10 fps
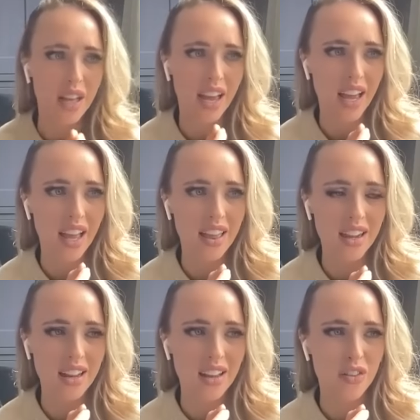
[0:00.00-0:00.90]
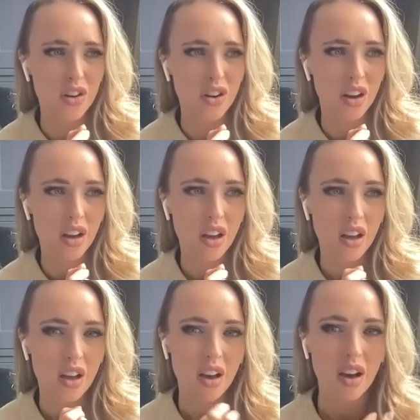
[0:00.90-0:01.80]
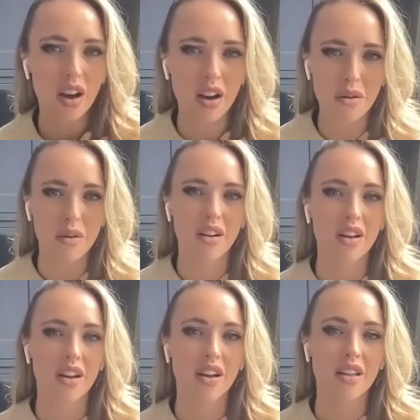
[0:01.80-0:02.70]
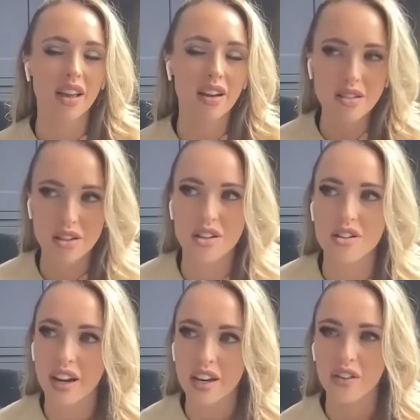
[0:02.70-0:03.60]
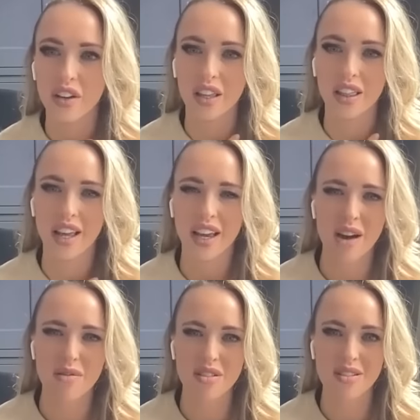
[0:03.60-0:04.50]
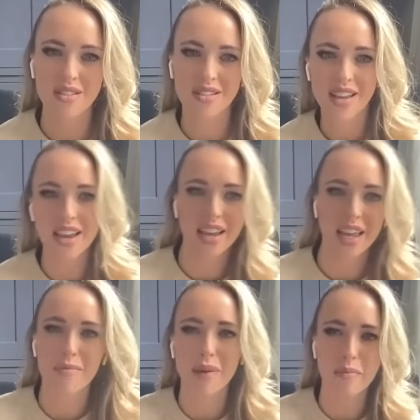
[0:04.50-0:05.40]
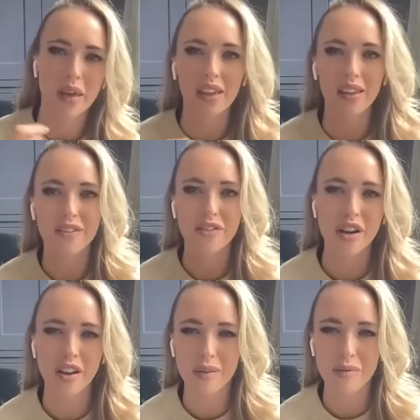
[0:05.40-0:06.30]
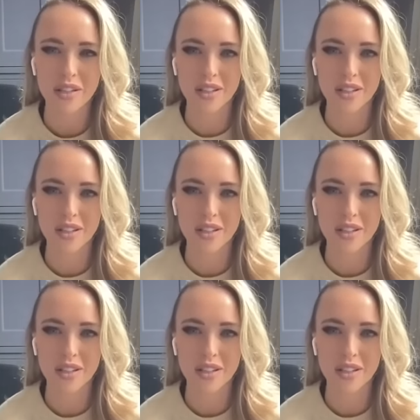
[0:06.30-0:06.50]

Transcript: was like, and then I thought, oh, that was a strange feeling. Like I was taking a pill in front of him